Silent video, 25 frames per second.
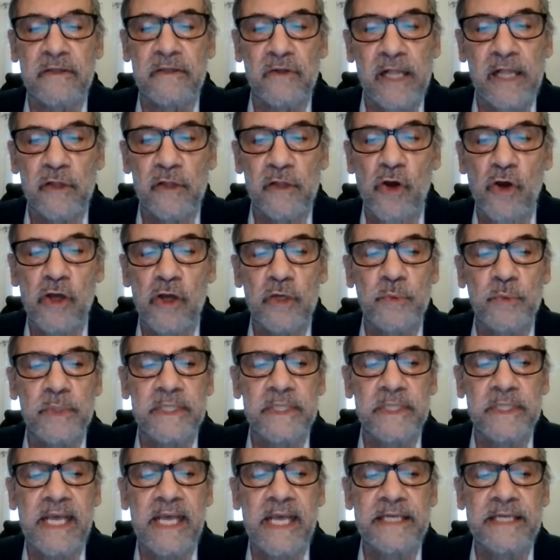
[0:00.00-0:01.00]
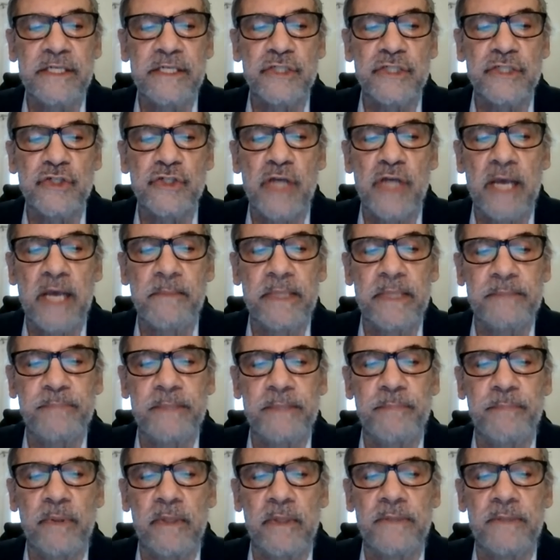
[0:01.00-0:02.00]
Algonquin Anishinaabeg
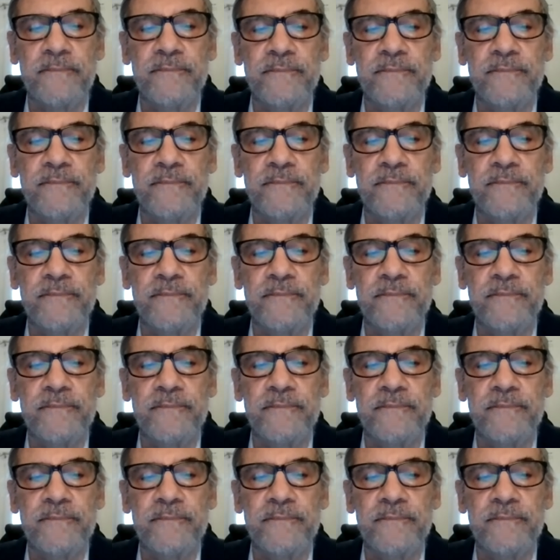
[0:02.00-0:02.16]
people.